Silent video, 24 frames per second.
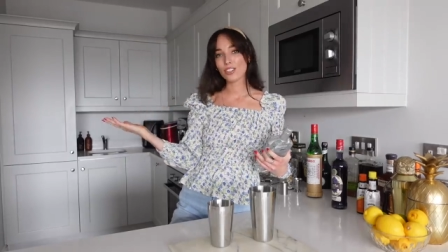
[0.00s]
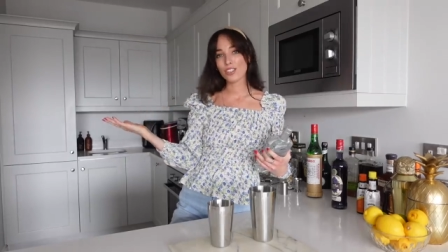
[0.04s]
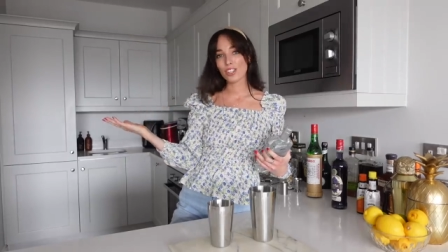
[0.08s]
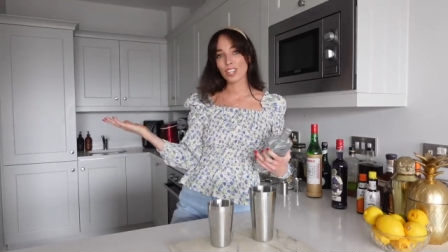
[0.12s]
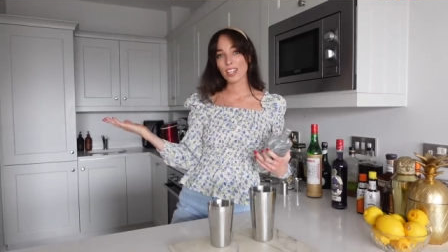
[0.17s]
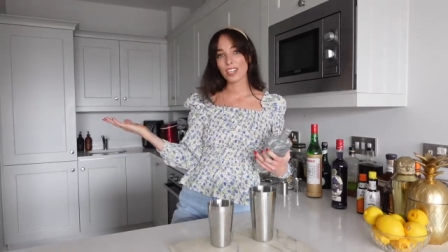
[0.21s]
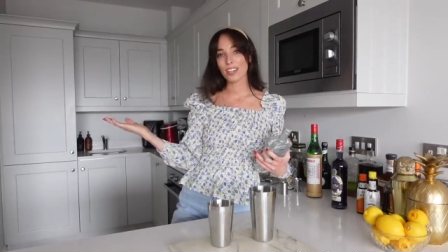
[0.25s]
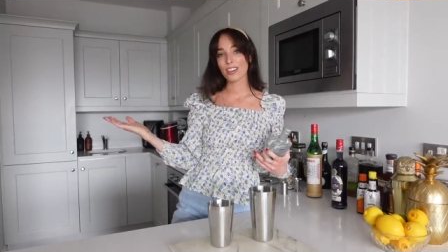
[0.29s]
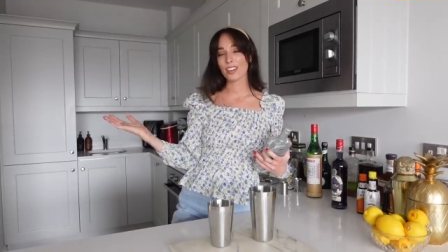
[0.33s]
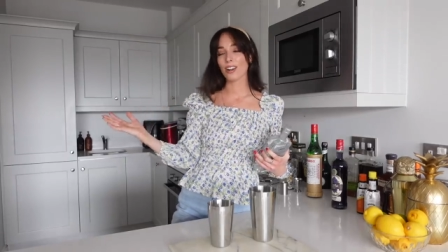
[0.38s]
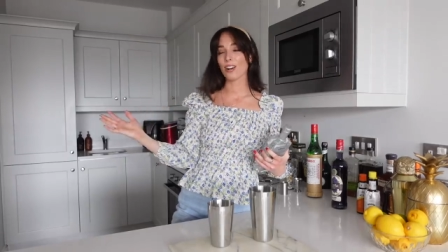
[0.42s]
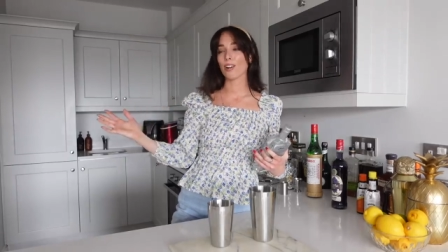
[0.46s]

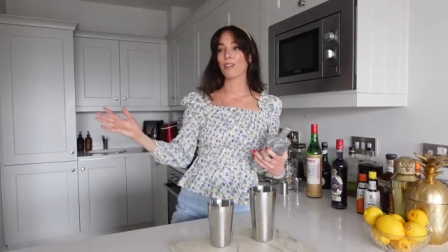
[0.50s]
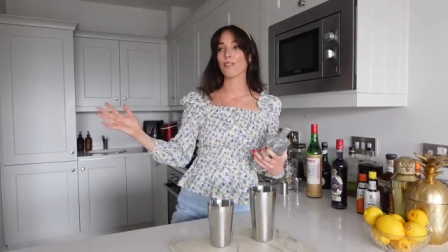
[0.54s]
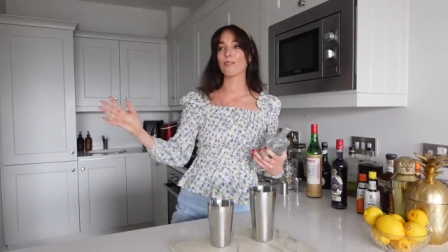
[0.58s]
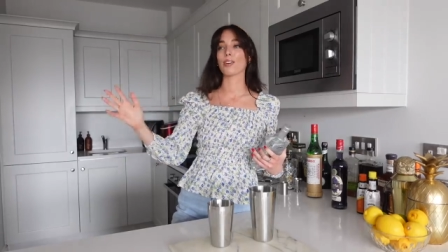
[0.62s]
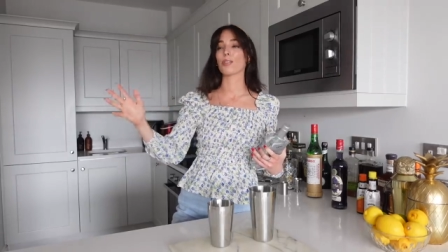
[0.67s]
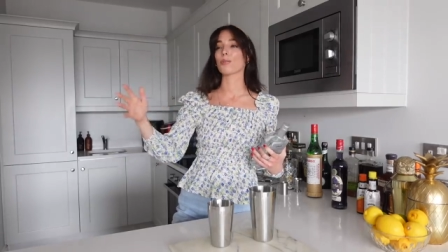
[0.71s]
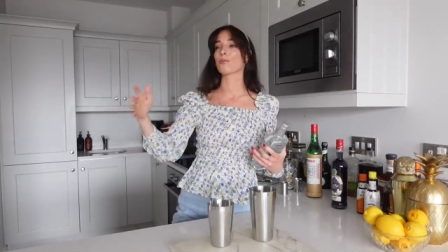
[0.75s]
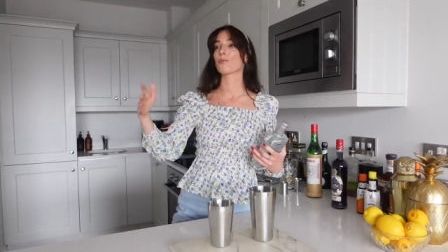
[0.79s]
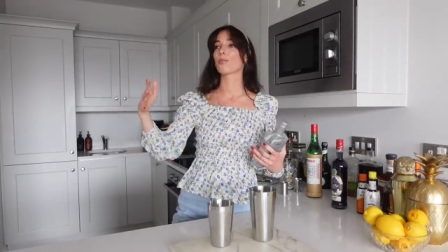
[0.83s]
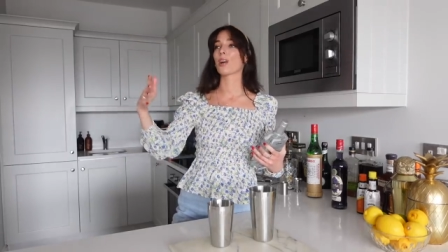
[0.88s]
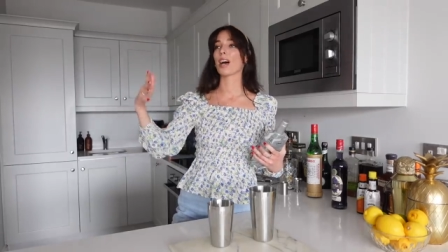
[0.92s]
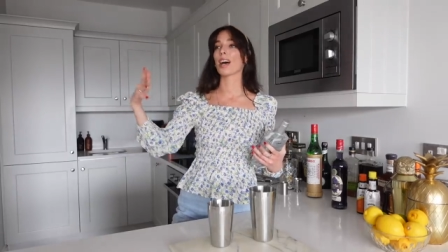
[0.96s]
gin of
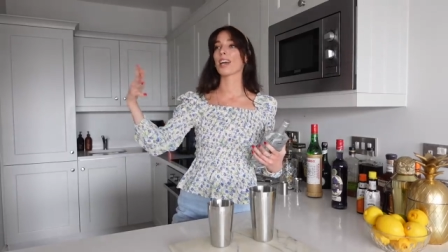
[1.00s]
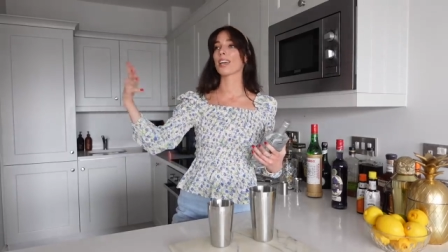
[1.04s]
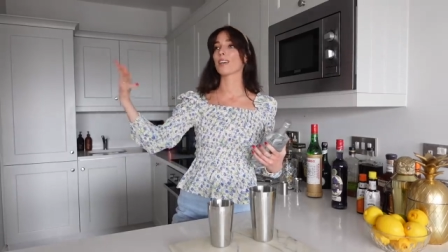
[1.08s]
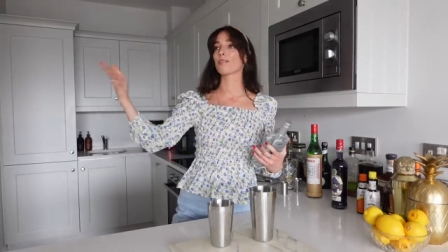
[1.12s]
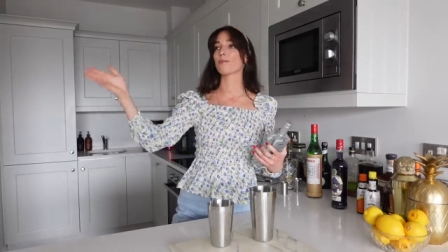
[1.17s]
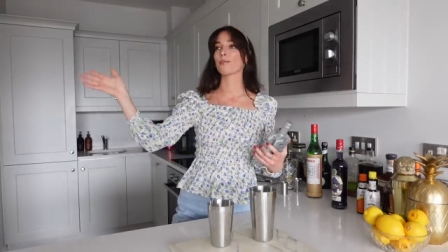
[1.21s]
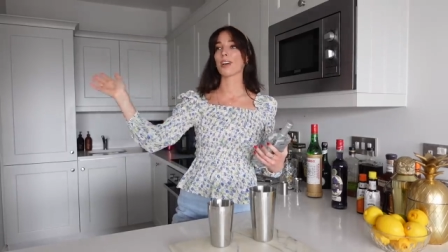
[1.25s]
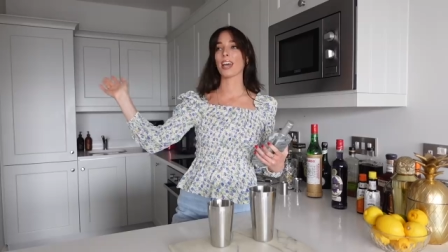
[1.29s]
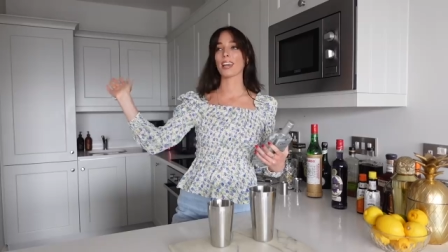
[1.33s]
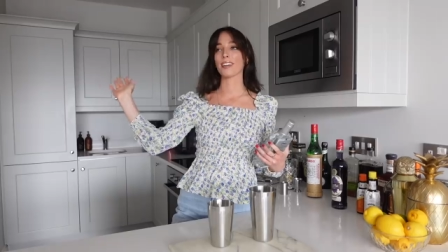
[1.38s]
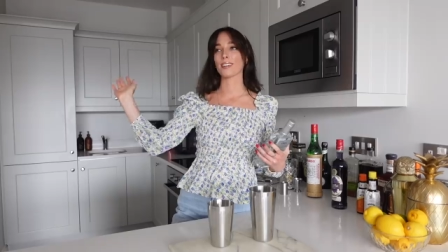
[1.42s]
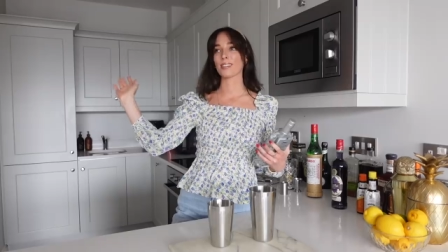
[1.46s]

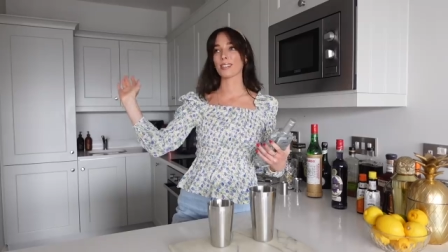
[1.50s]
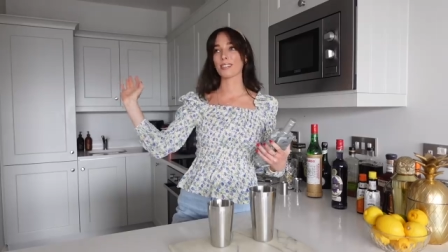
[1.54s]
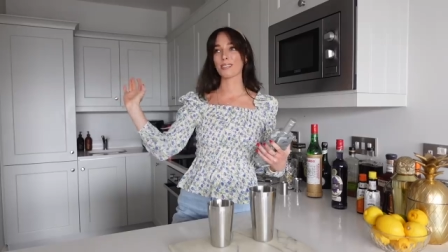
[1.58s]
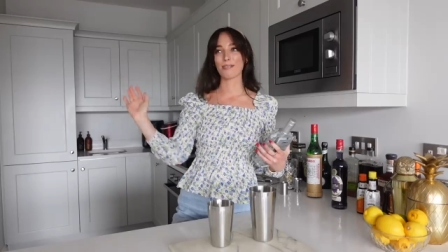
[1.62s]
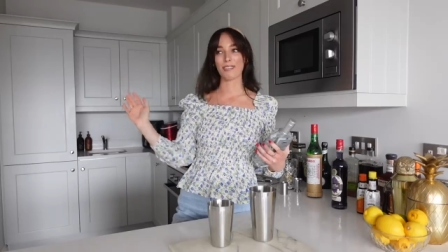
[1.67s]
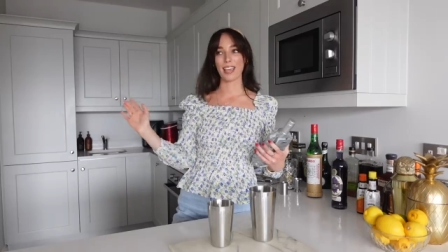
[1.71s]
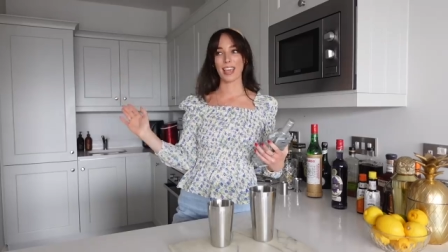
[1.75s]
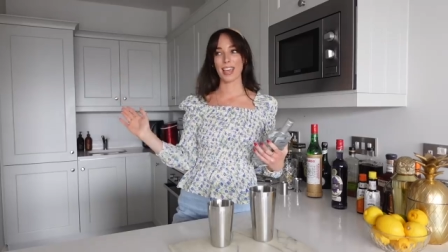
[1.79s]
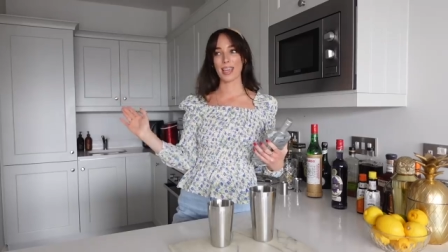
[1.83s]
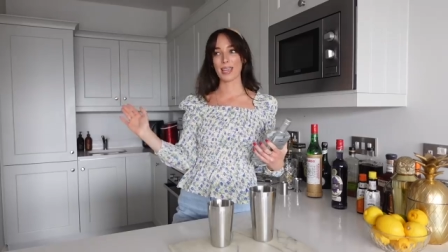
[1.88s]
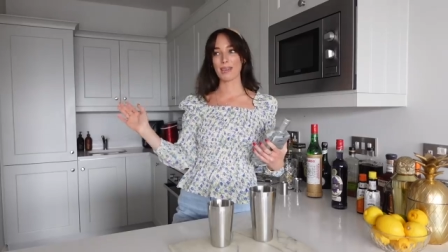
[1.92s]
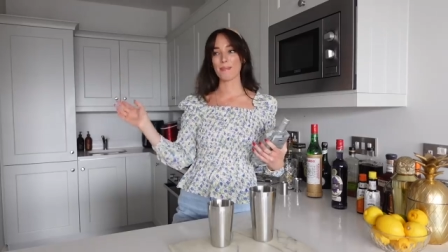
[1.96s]
Ryan Reynolds
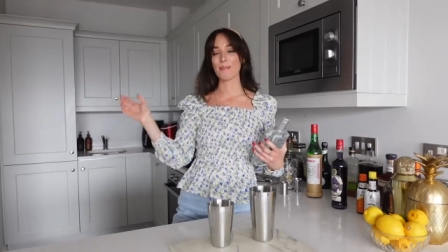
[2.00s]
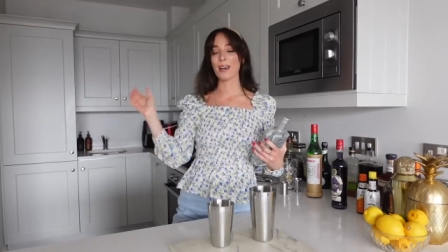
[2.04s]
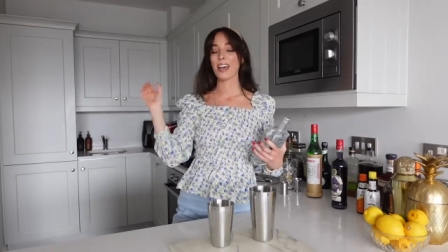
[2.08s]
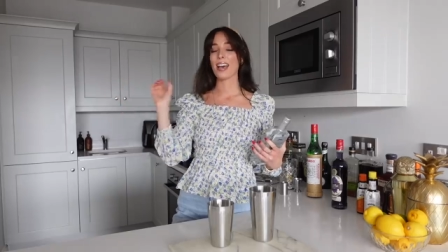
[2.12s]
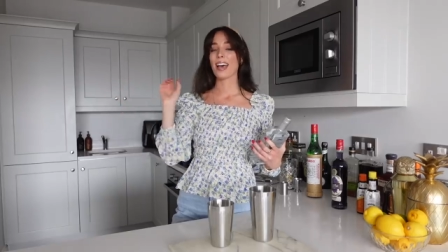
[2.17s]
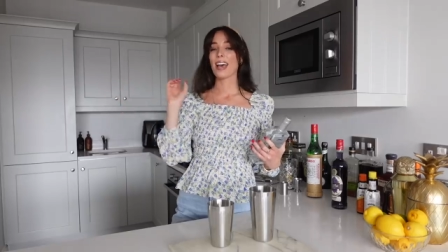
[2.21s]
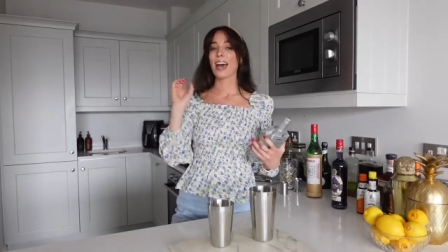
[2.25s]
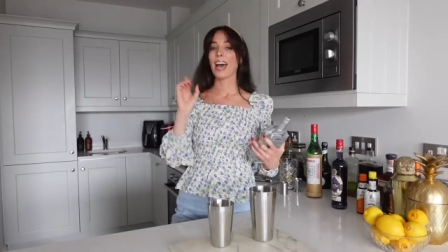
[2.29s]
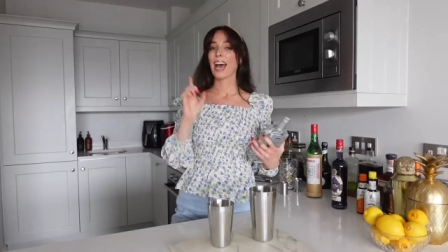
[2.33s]
fame.